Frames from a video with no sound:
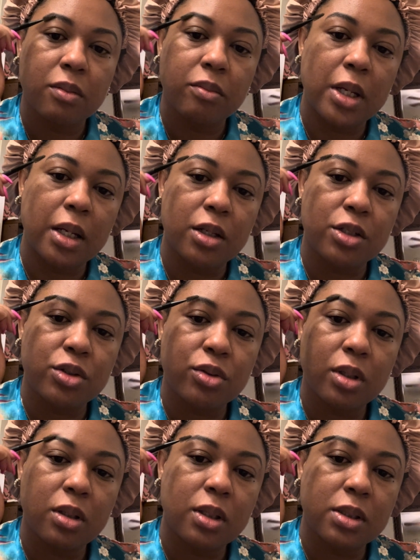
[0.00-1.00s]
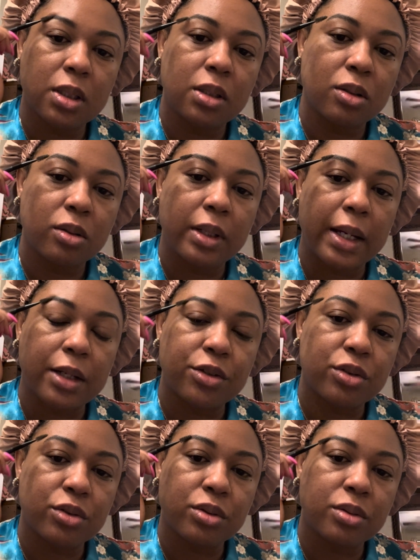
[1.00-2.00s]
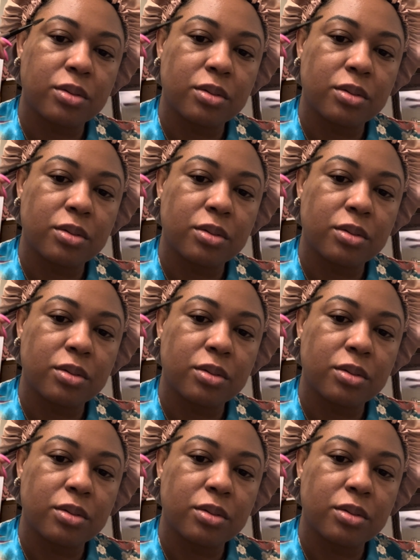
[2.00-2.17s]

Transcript: making sure it looks a little natural.